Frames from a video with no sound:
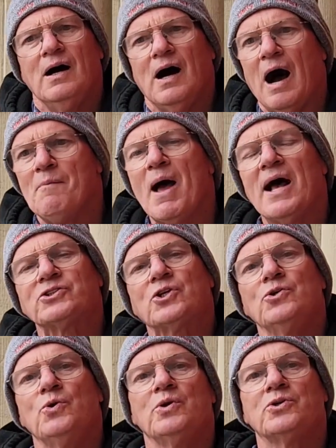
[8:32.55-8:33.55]
I'm
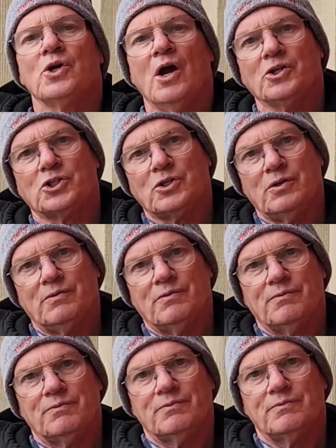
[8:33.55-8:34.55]
asking you to judge.
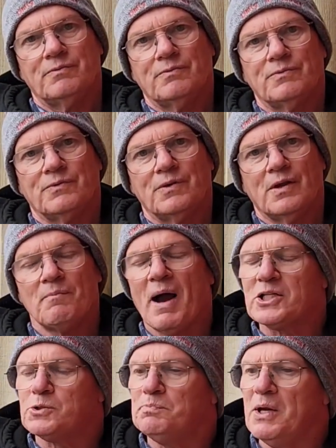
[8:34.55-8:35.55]
Am
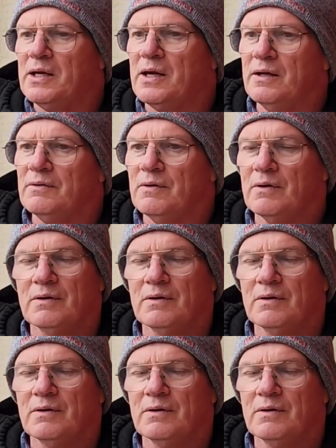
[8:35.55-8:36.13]
I speaking